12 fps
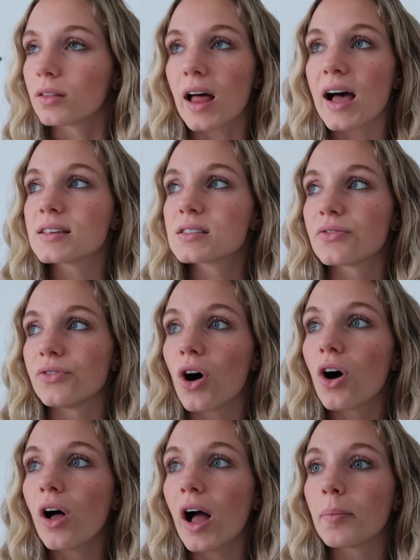last
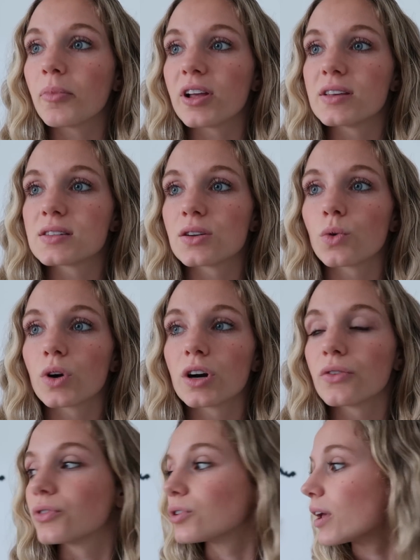fall I placed an
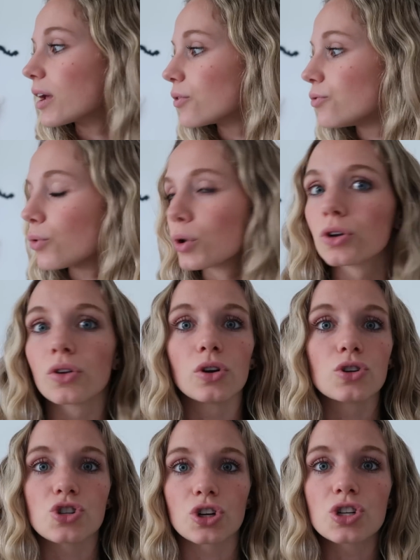order for like 4
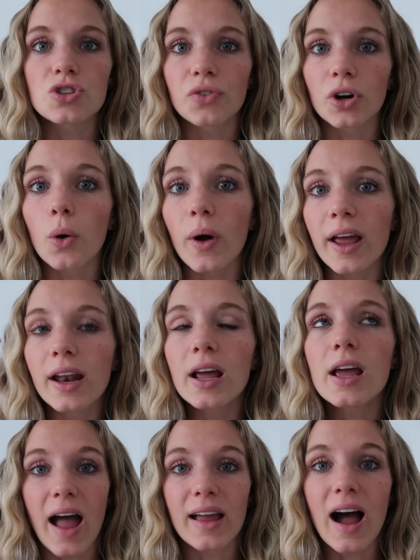little shirts for
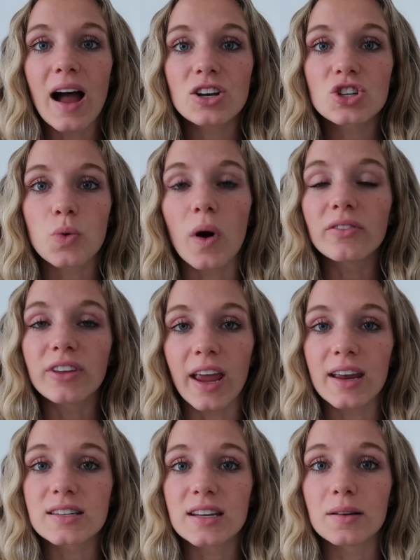Quinn. I got 12 to
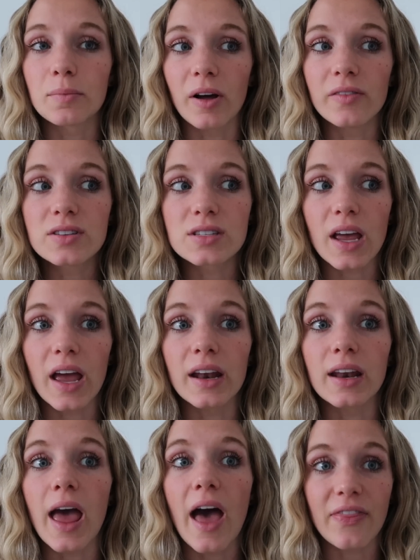18 months
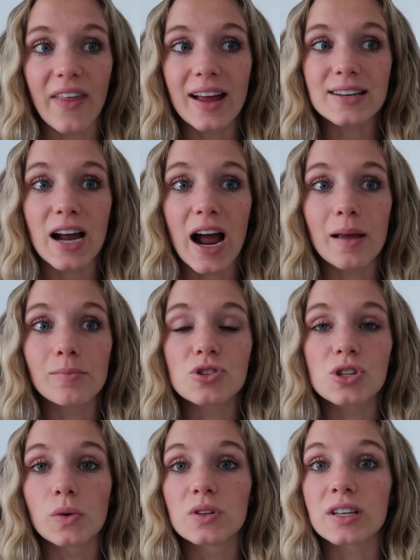and at that time
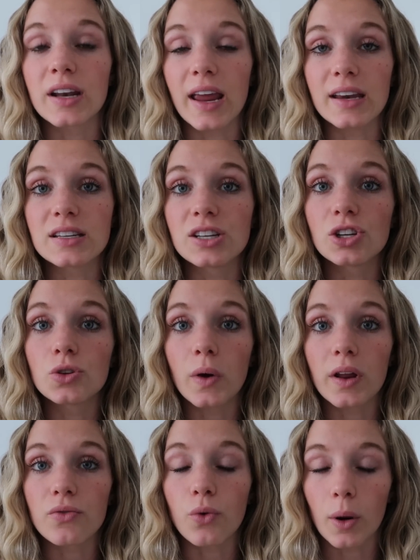she was in 18 to
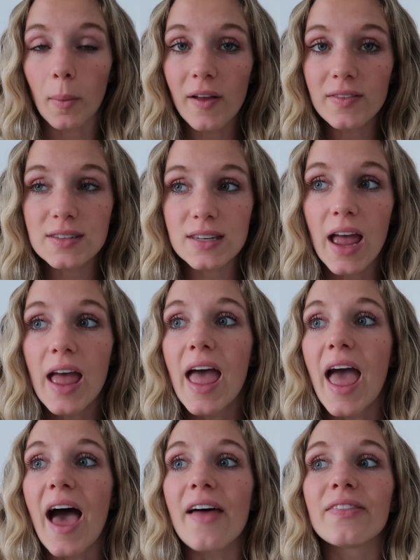24 months
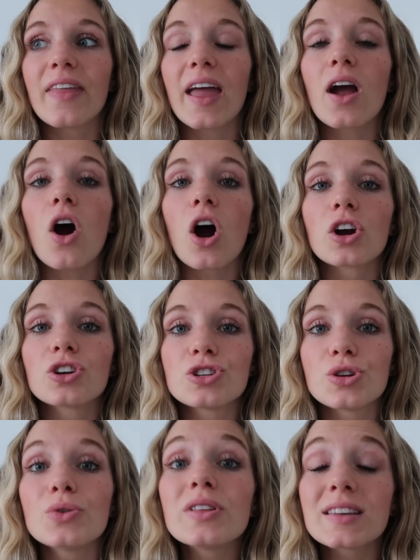and they are
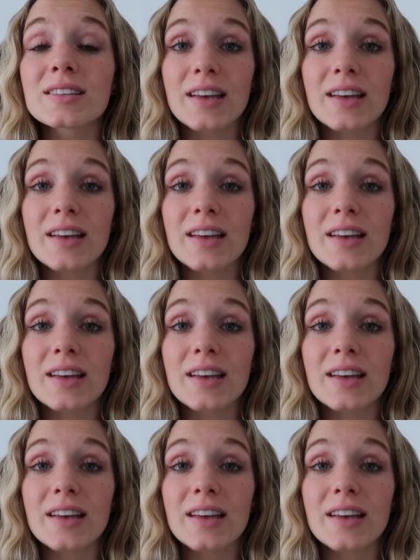to this